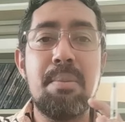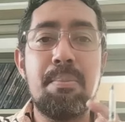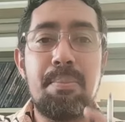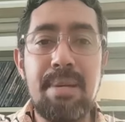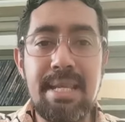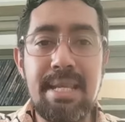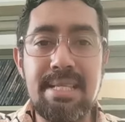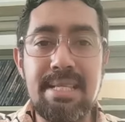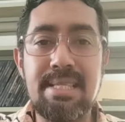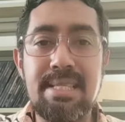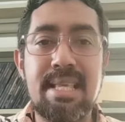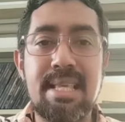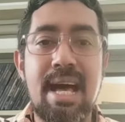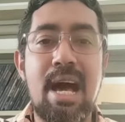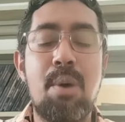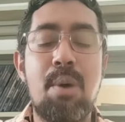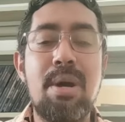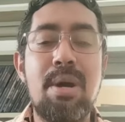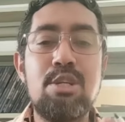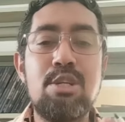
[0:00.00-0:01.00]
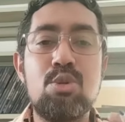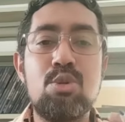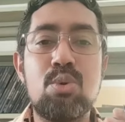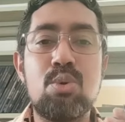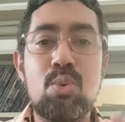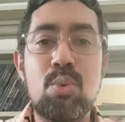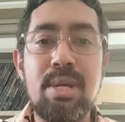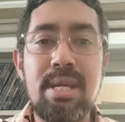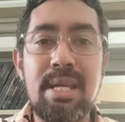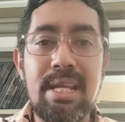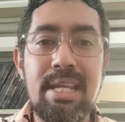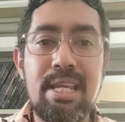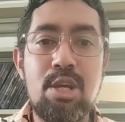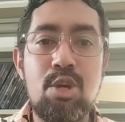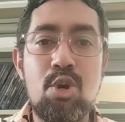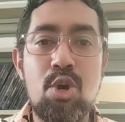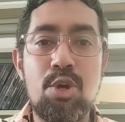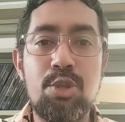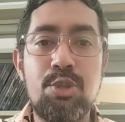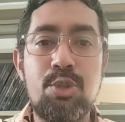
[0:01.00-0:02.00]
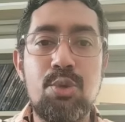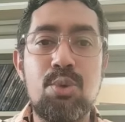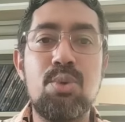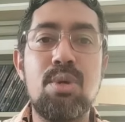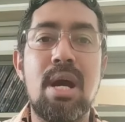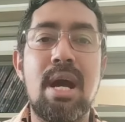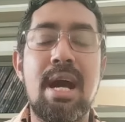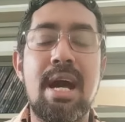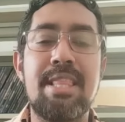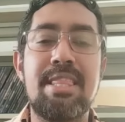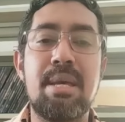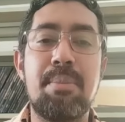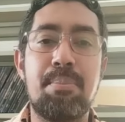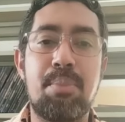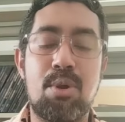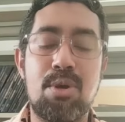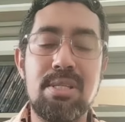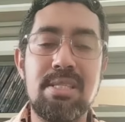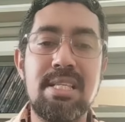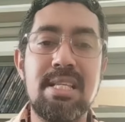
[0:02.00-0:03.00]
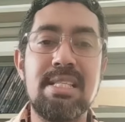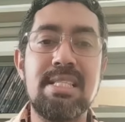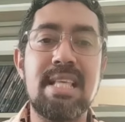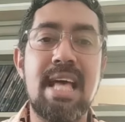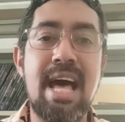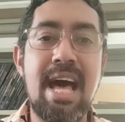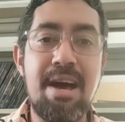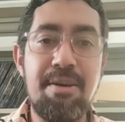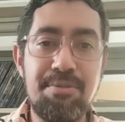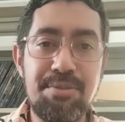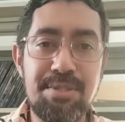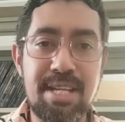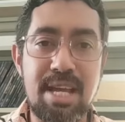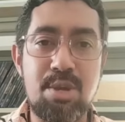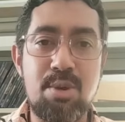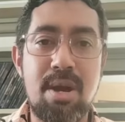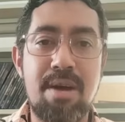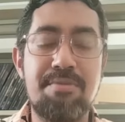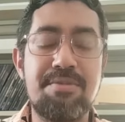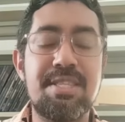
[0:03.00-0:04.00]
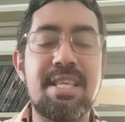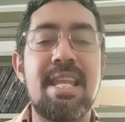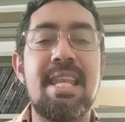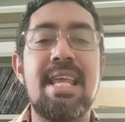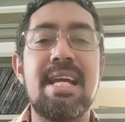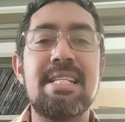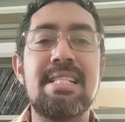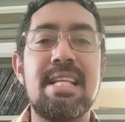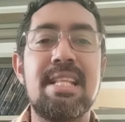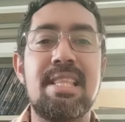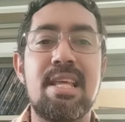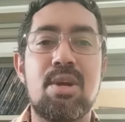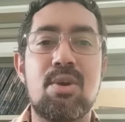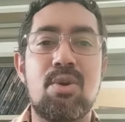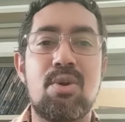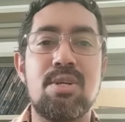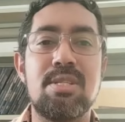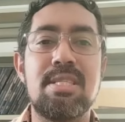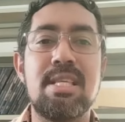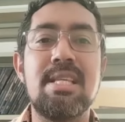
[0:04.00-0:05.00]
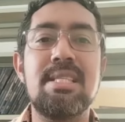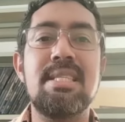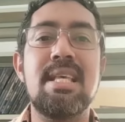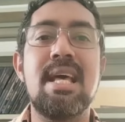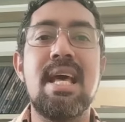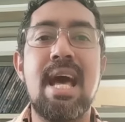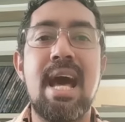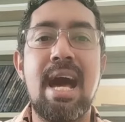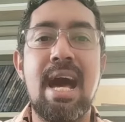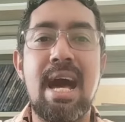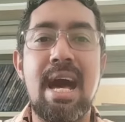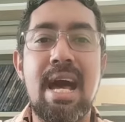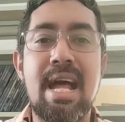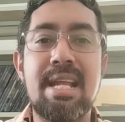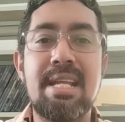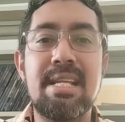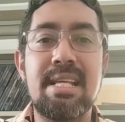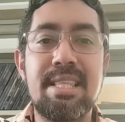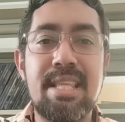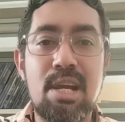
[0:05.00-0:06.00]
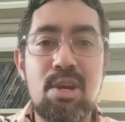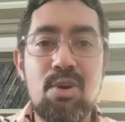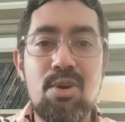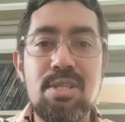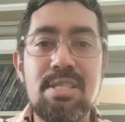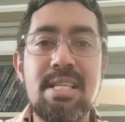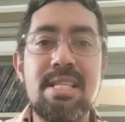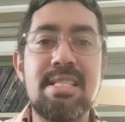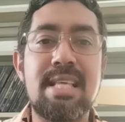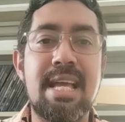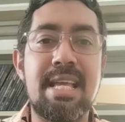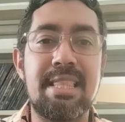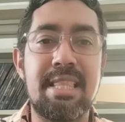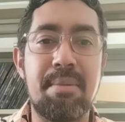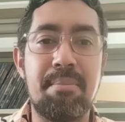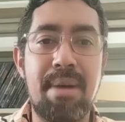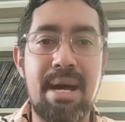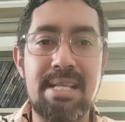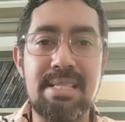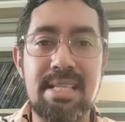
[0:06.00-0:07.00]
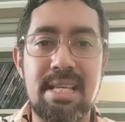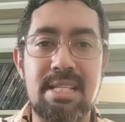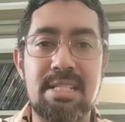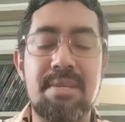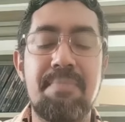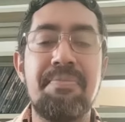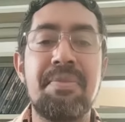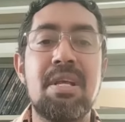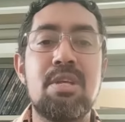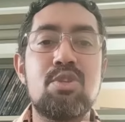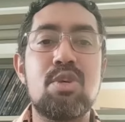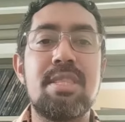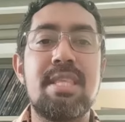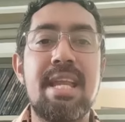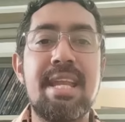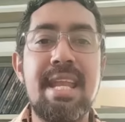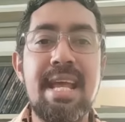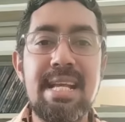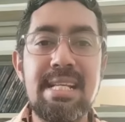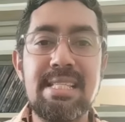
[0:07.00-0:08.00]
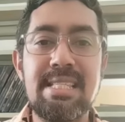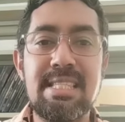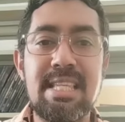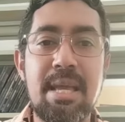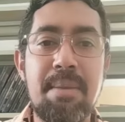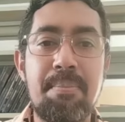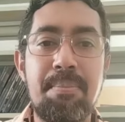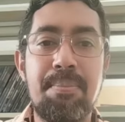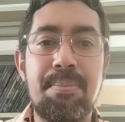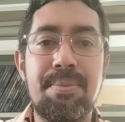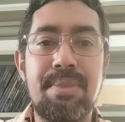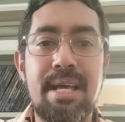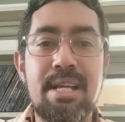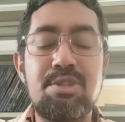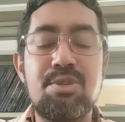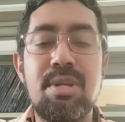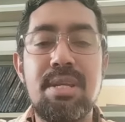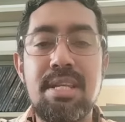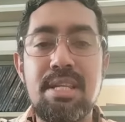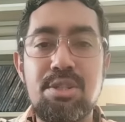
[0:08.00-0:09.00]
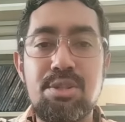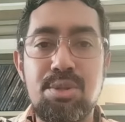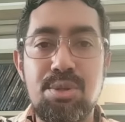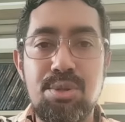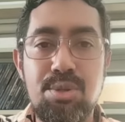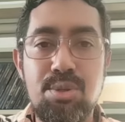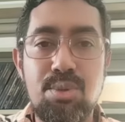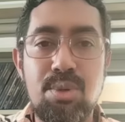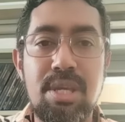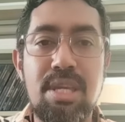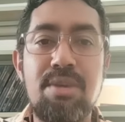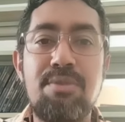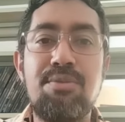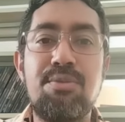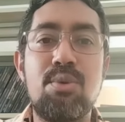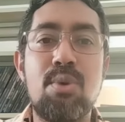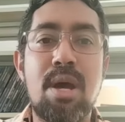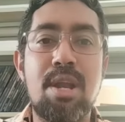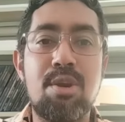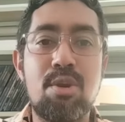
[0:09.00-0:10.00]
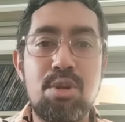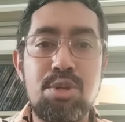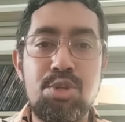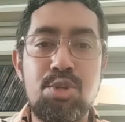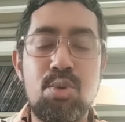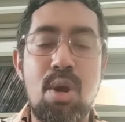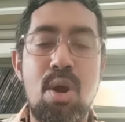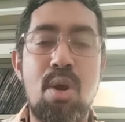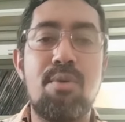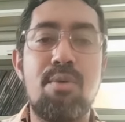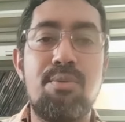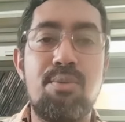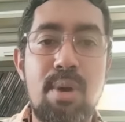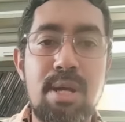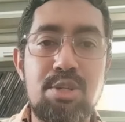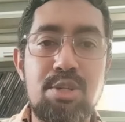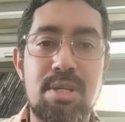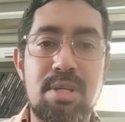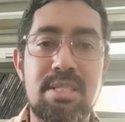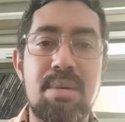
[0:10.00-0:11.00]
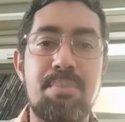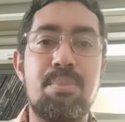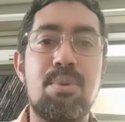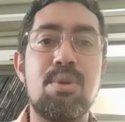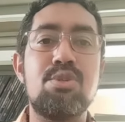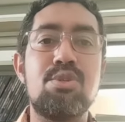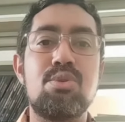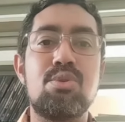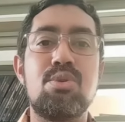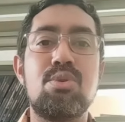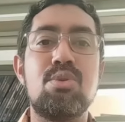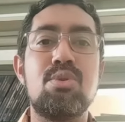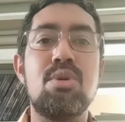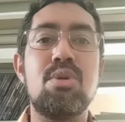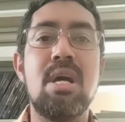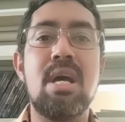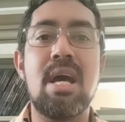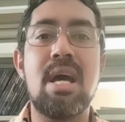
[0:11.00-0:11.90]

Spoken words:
Please, I want to quickly go through the process after you have selected the courses and the courses are in the basket. So the next step that you need to do, if you are not sure of what you're supposed to do